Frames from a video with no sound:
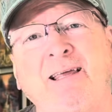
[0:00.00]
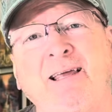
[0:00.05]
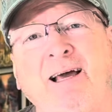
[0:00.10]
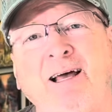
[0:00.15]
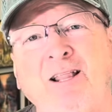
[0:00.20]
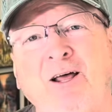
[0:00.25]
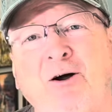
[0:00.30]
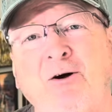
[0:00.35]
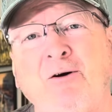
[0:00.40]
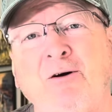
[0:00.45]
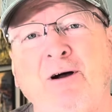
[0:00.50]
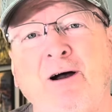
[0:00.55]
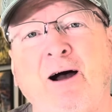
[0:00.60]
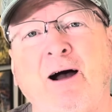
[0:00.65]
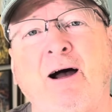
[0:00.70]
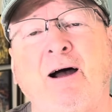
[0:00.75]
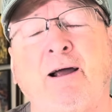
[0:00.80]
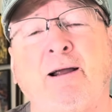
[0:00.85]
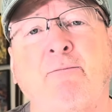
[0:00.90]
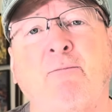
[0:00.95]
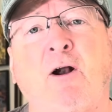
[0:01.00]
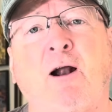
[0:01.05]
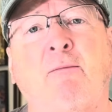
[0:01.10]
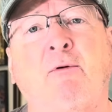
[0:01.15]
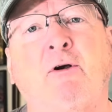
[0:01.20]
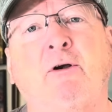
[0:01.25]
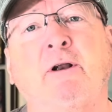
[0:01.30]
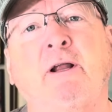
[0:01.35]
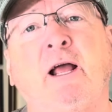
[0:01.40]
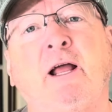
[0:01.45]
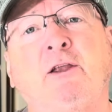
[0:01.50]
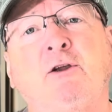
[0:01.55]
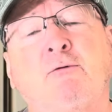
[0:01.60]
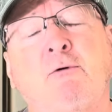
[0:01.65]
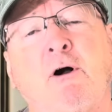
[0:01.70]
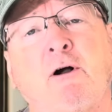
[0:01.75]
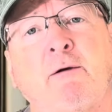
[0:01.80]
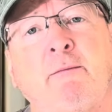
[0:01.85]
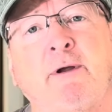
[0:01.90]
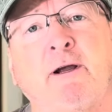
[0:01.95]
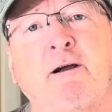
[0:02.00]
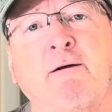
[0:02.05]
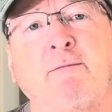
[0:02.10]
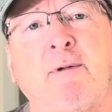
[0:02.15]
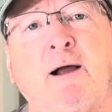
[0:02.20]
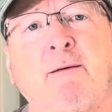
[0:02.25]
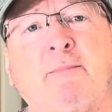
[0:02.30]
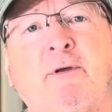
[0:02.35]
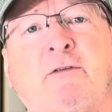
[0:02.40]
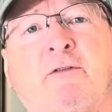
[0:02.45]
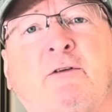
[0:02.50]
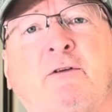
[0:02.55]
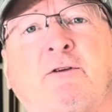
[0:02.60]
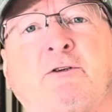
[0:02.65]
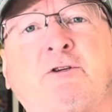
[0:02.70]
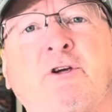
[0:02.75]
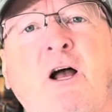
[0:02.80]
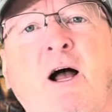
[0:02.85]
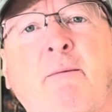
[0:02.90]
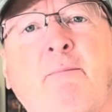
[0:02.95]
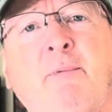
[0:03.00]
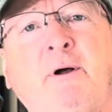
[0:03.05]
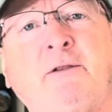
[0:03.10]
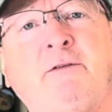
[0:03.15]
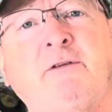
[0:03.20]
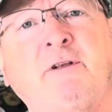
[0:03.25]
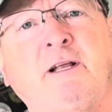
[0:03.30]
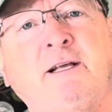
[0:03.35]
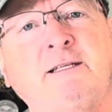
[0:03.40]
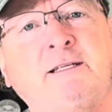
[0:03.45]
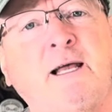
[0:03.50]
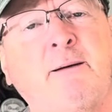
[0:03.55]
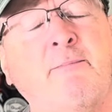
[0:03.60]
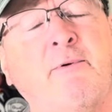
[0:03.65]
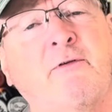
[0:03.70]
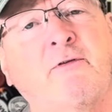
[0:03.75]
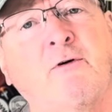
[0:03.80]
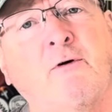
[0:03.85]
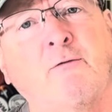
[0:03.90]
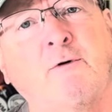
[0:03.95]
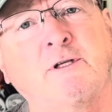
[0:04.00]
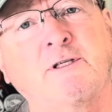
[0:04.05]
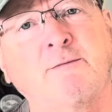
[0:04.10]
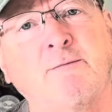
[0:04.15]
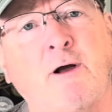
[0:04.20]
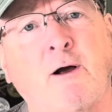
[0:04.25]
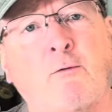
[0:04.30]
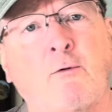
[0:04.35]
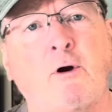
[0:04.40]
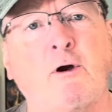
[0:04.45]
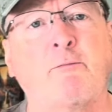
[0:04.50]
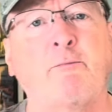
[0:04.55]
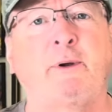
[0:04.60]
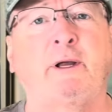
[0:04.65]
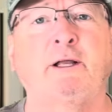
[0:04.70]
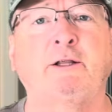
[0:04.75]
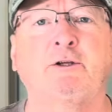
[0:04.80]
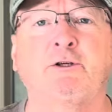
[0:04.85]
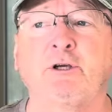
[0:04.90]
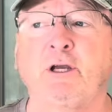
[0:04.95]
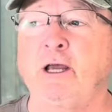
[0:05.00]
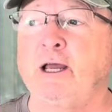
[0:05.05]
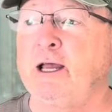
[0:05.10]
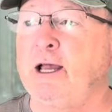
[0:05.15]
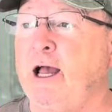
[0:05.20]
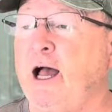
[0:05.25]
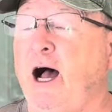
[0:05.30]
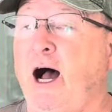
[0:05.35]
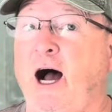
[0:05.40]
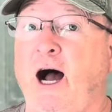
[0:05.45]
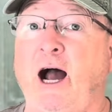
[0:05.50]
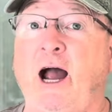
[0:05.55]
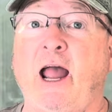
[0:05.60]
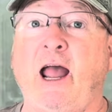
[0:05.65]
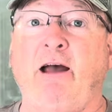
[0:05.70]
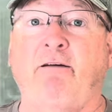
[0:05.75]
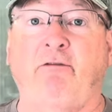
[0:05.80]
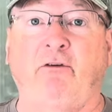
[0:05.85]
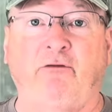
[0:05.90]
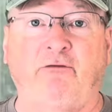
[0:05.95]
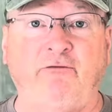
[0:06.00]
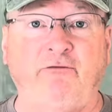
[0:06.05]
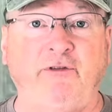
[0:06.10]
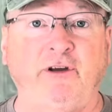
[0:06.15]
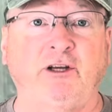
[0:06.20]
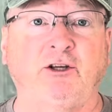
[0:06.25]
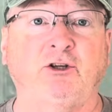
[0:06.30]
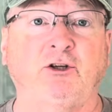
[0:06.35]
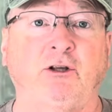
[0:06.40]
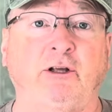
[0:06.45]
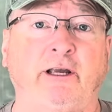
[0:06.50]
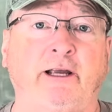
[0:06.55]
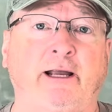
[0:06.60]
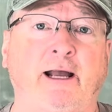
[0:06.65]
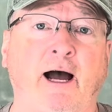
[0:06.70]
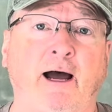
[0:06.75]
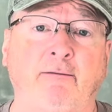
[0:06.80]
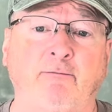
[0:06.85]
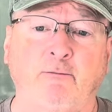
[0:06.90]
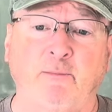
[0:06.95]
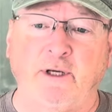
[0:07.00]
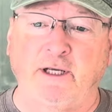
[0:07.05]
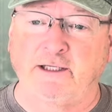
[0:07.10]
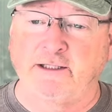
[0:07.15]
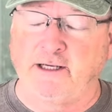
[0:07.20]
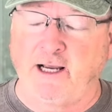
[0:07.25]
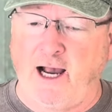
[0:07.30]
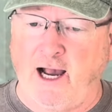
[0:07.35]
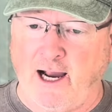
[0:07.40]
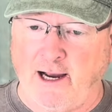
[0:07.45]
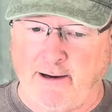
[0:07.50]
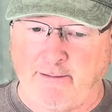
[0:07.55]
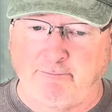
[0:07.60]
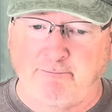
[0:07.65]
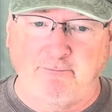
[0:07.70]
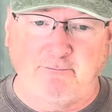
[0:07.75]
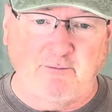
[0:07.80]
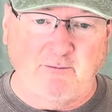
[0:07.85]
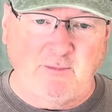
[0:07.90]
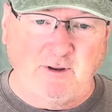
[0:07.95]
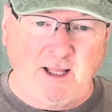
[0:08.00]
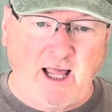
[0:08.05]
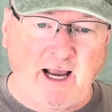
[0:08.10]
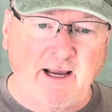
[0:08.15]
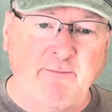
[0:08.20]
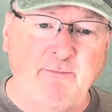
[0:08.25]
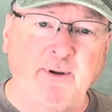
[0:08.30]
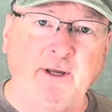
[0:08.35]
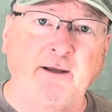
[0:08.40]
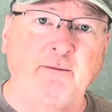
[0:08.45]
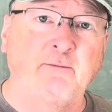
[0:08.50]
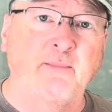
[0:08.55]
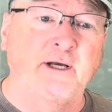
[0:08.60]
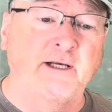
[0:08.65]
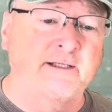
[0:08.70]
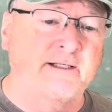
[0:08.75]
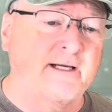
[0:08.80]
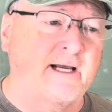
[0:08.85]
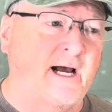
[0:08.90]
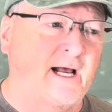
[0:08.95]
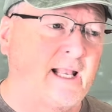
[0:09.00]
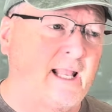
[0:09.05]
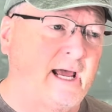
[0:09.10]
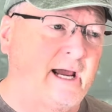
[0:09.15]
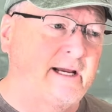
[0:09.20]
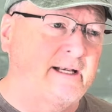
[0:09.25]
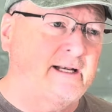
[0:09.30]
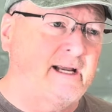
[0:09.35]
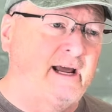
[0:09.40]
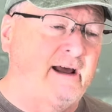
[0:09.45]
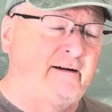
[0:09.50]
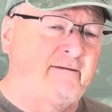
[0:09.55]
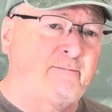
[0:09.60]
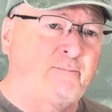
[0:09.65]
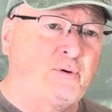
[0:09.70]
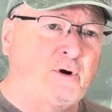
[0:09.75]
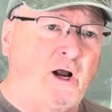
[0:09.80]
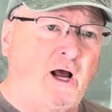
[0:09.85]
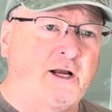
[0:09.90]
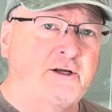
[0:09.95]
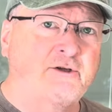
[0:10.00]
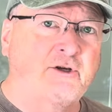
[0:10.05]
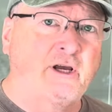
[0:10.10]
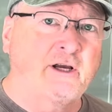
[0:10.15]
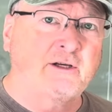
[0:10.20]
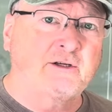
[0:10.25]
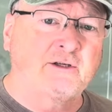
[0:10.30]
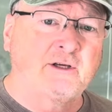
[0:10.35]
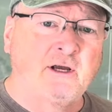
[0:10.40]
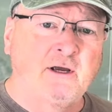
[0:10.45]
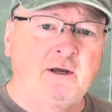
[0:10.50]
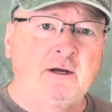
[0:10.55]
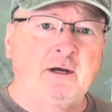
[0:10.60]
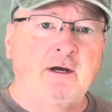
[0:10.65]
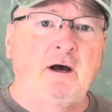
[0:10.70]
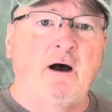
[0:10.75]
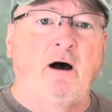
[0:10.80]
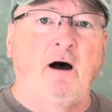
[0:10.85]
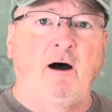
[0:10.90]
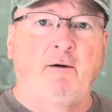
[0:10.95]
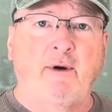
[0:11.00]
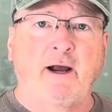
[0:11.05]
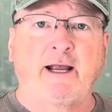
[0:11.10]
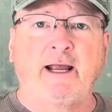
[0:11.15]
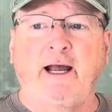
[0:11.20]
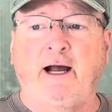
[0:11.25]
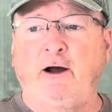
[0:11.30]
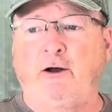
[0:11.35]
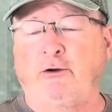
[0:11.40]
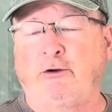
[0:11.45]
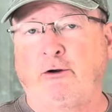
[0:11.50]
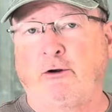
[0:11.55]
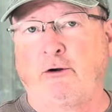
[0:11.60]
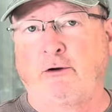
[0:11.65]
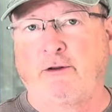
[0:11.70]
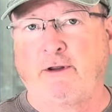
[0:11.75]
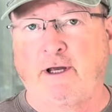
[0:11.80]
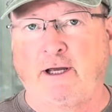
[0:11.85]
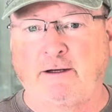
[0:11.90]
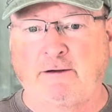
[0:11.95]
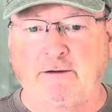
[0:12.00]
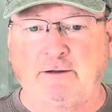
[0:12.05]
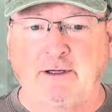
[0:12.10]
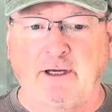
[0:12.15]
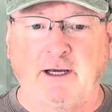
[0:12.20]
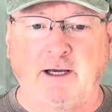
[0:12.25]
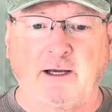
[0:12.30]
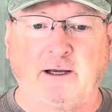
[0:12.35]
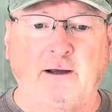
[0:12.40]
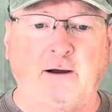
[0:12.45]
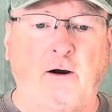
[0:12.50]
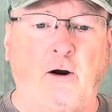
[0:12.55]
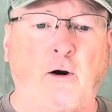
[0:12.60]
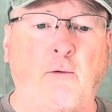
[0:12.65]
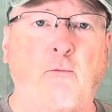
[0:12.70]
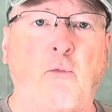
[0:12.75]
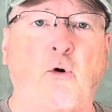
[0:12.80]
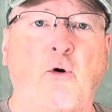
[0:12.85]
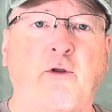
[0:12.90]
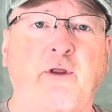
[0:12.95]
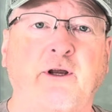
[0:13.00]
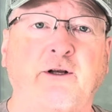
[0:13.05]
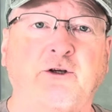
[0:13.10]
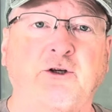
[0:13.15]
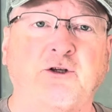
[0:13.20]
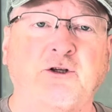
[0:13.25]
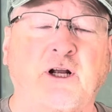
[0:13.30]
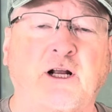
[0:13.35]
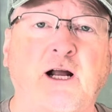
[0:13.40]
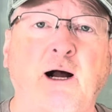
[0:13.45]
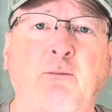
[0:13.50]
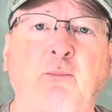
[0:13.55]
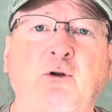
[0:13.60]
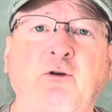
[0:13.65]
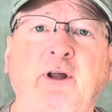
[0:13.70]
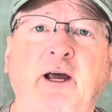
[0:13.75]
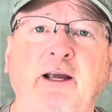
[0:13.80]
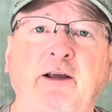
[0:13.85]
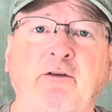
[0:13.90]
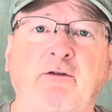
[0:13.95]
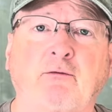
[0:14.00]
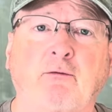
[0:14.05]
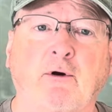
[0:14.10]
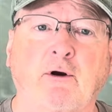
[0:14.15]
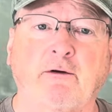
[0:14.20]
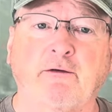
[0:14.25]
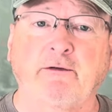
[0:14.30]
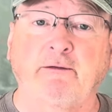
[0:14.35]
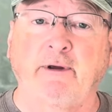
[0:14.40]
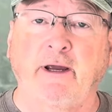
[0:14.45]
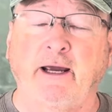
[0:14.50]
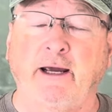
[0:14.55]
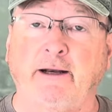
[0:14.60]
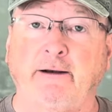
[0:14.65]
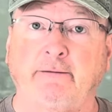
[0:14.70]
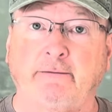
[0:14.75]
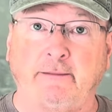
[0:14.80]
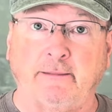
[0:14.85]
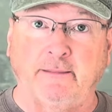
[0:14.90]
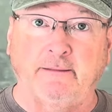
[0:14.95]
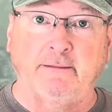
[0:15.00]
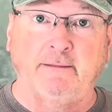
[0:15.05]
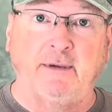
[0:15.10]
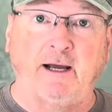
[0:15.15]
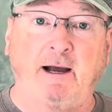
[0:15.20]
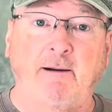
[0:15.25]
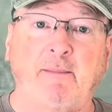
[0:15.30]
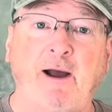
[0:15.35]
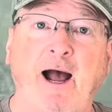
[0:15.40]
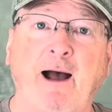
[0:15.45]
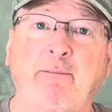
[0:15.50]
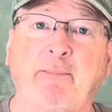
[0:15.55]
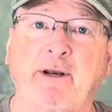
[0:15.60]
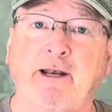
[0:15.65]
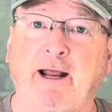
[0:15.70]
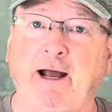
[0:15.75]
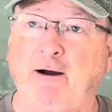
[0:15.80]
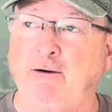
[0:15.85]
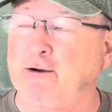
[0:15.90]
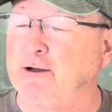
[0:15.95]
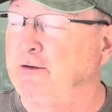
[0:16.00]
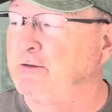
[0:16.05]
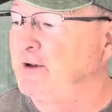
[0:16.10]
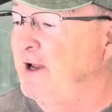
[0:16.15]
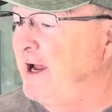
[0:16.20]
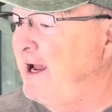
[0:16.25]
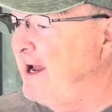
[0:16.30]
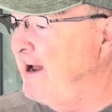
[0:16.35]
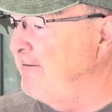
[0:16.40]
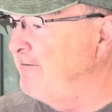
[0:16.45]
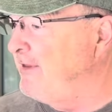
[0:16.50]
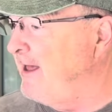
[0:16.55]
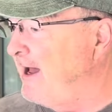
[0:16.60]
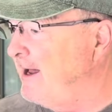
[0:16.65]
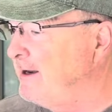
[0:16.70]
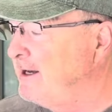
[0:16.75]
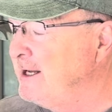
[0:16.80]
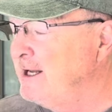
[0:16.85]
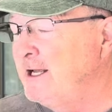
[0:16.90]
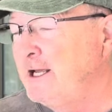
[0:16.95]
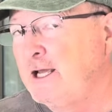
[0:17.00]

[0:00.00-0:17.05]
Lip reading: Hello, I'm Robert, and you're welcome here in my busy little shop. On today's episode, What's on My Workbench, I have officially gotten busy. I like being busy. I like to have projects on my calendar that are more than just a couple days worth, and I'm happy now because I have that.